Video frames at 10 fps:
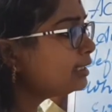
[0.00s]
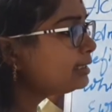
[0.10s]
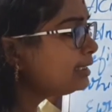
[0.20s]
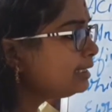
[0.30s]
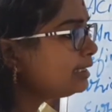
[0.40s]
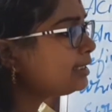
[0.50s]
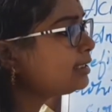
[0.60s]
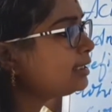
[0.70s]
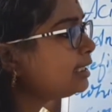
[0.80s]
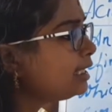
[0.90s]

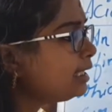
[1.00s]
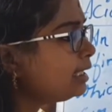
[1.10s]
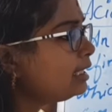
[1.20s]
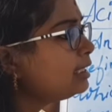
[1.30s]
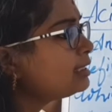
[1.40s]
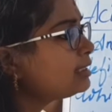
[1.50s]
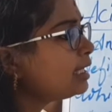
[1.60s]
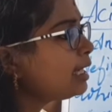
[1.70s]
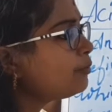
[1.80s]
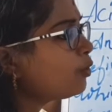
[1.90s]
CH3
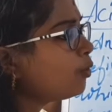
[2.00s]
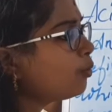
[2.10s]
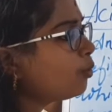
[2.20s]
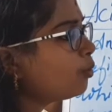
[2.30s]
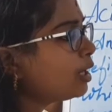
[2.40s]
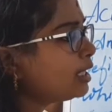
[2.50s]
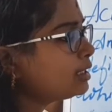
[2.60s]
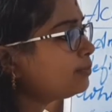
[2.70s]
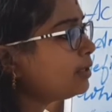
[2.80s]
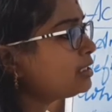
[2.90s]
COOH
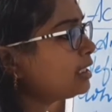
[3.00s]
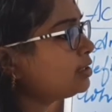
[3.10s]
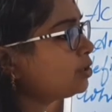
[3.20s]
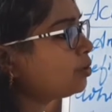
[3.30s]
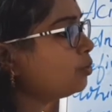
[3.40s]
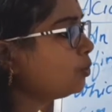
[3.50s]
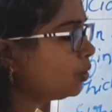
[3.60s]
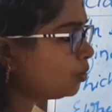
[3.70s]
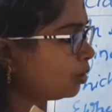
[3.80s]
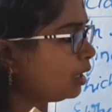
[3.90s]
plus
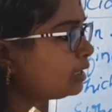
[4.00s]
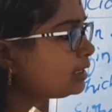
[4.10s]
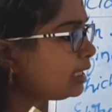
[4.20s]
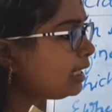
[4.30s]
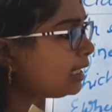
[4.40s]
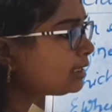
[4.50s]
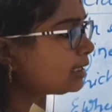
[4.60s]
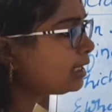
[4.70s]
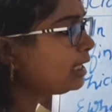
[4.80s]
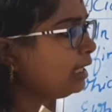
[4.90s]
H2O.
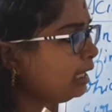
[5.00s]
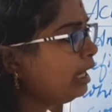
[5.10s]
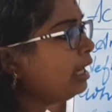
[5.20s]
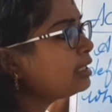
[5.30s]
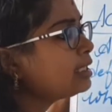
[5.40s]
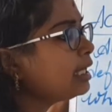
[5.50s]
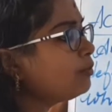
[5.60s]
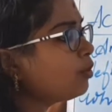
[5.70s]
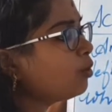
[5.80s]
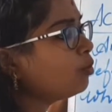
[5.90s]

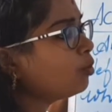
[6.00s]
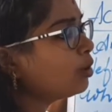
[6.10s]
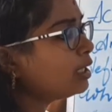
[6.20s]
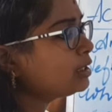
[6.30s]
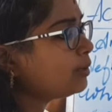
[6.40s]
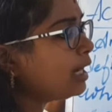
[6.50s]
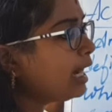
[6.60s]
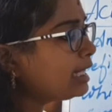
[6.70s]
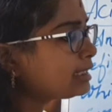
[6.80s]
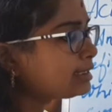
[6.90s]
CH3COOH,
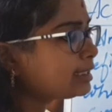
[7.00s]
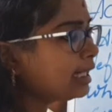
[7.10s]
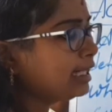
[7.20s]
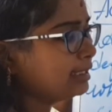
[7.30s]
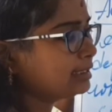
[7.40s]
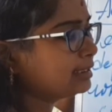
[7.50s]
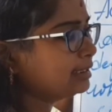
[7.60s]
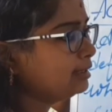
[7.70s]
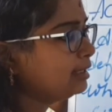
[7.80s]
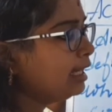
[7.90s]
acetic acid.
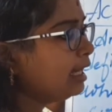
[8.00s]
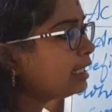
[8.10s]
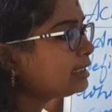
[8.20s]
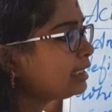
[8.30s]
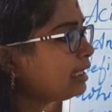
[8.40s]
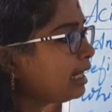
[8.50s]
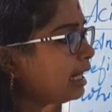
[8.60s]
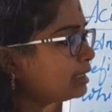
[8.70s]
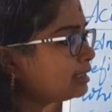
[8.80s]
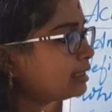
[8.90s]

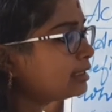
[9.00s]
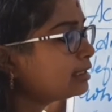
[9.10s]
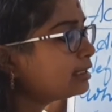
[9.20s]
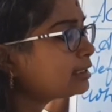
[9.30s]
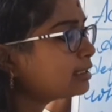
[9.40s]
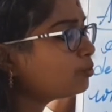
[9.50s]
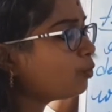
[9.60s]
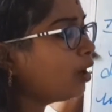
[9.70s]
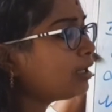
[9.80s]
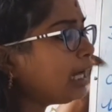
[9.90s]
This is
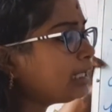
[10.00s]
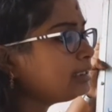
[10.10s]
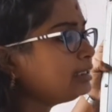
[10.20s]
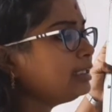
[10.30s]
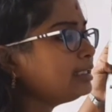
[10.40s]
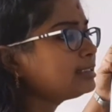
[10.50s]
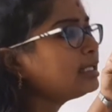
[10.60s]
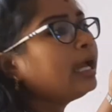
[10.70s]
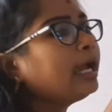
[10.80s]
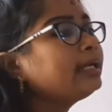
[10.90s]
what acid it is.
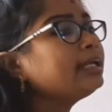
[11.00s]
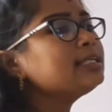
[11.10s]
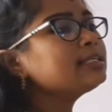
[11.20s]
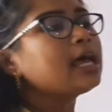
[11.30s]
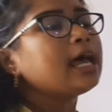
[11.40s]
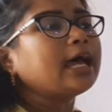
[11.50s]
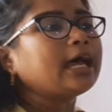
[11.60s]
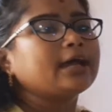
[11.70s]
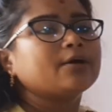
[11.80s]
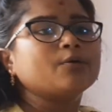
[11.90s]
It is
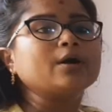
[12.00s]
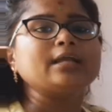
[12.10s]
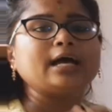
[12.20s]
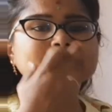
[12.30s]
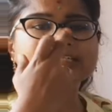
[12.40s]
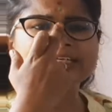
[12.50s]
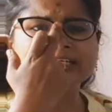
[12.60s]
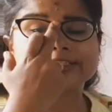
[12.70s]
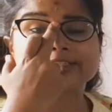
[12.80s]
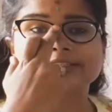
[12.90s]
what acid it
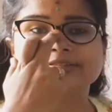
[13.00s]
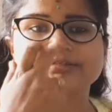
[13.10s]
is?